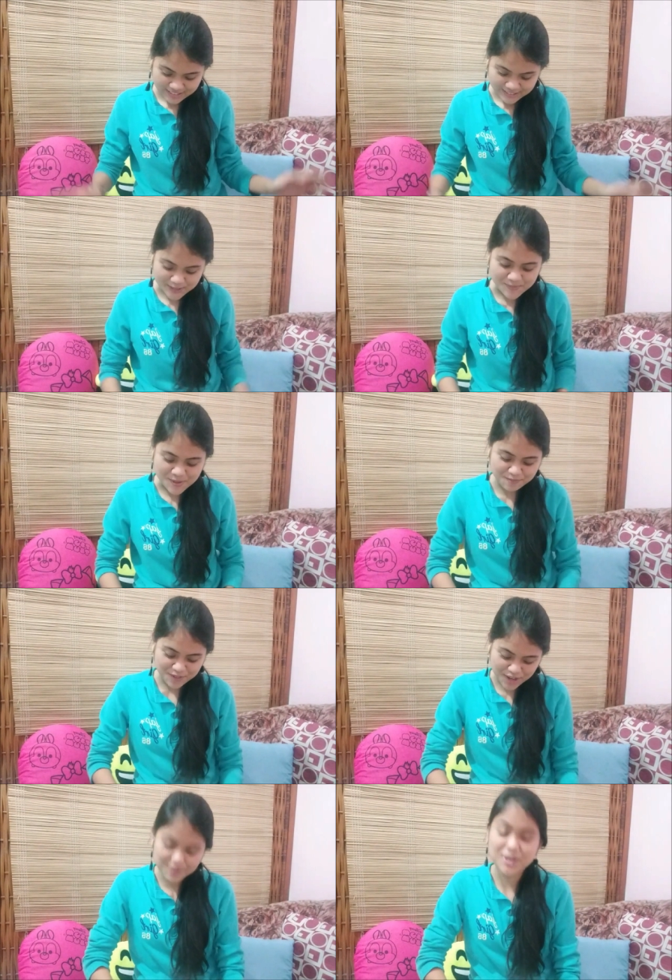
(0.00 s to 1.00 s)
so my
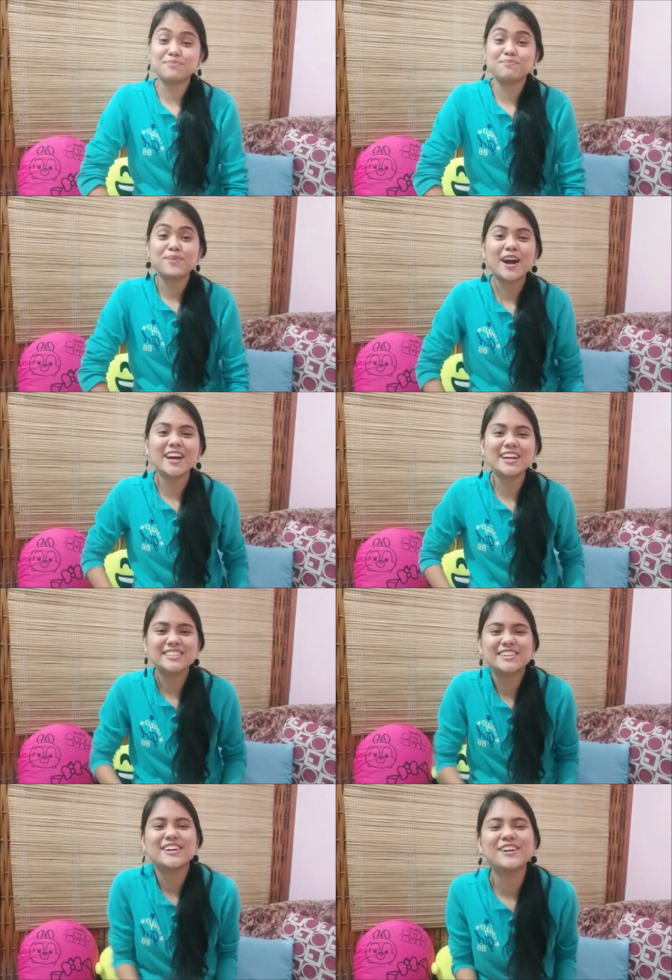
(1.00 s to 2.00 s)
favorite
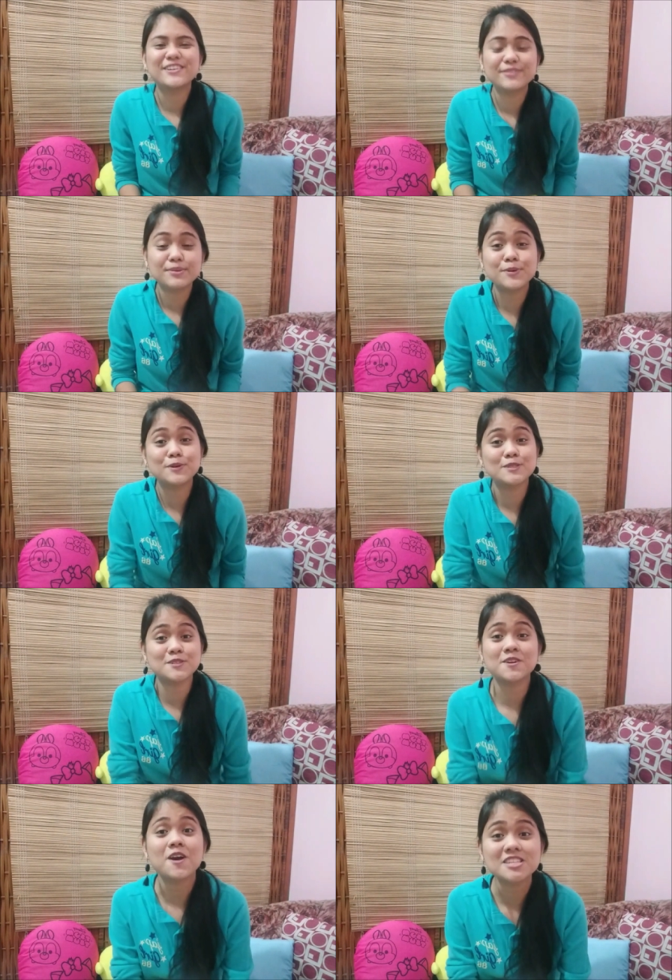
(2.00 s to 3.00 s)
part of the
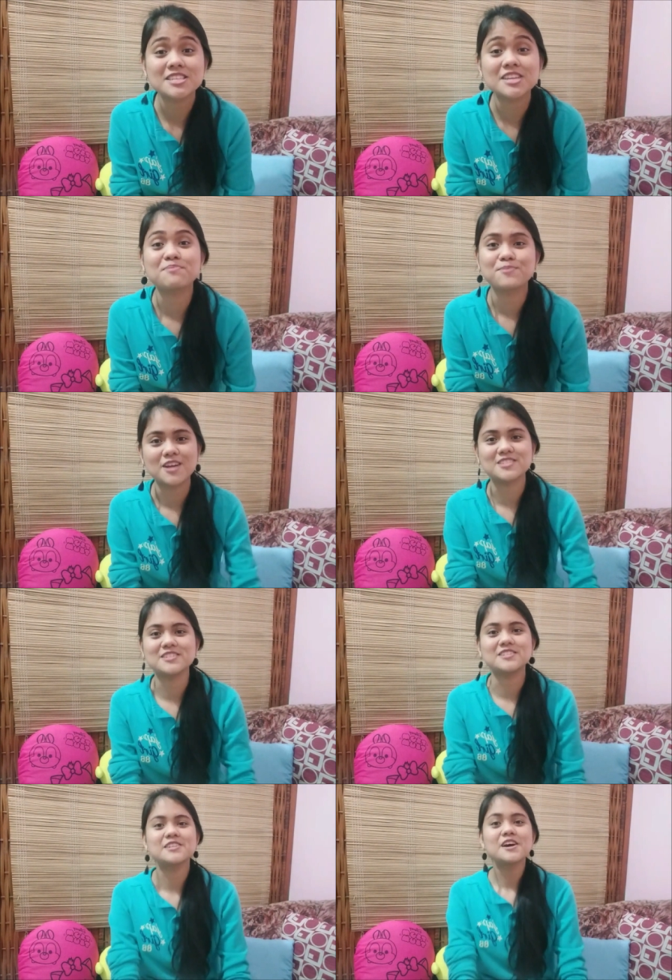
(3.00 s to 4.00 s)
post crossing
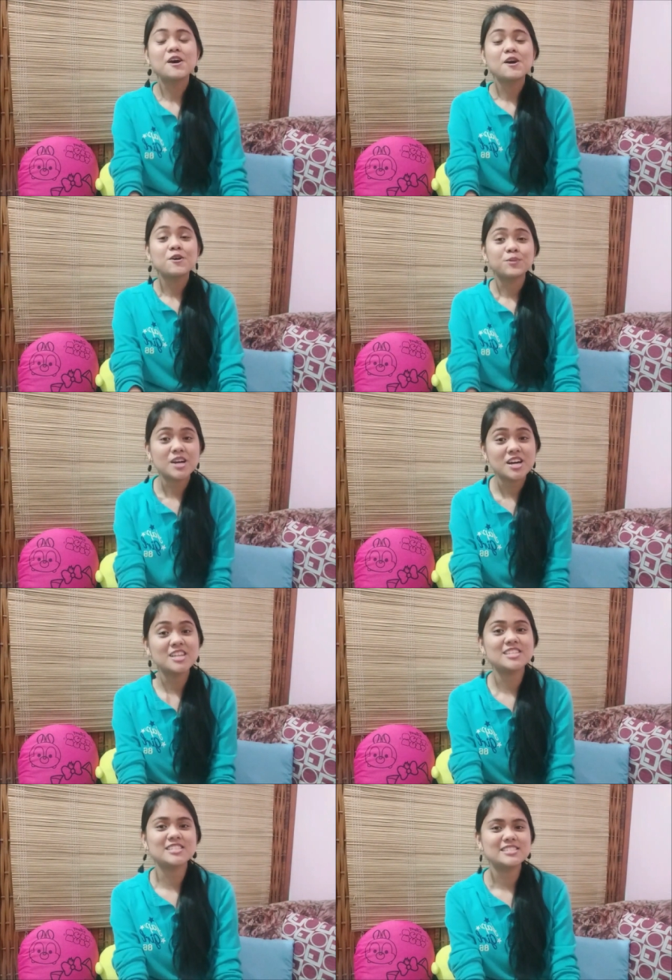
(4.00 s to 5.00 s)
process
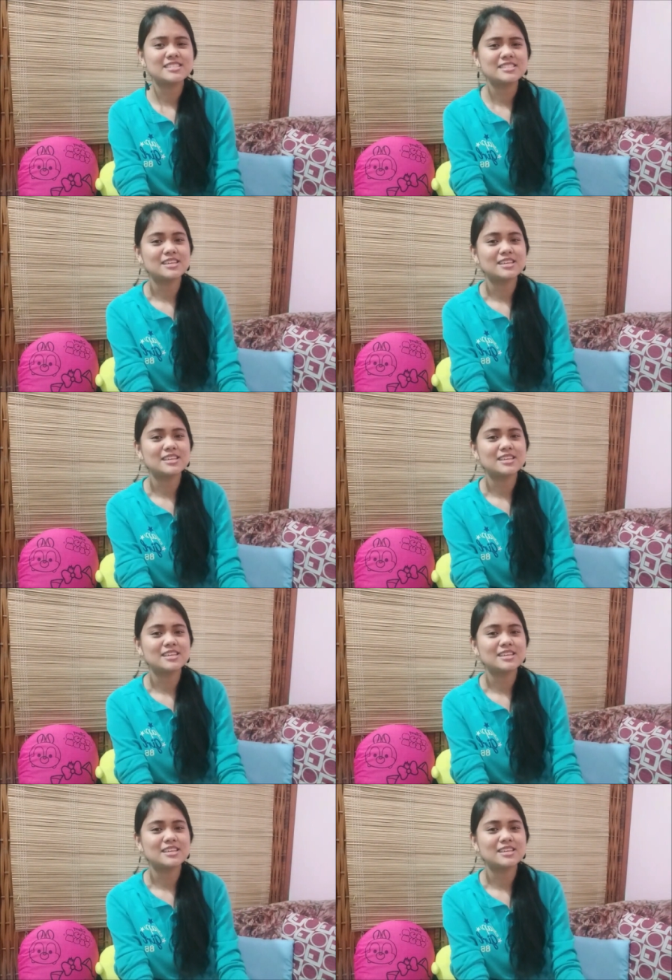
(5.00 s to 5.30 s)
was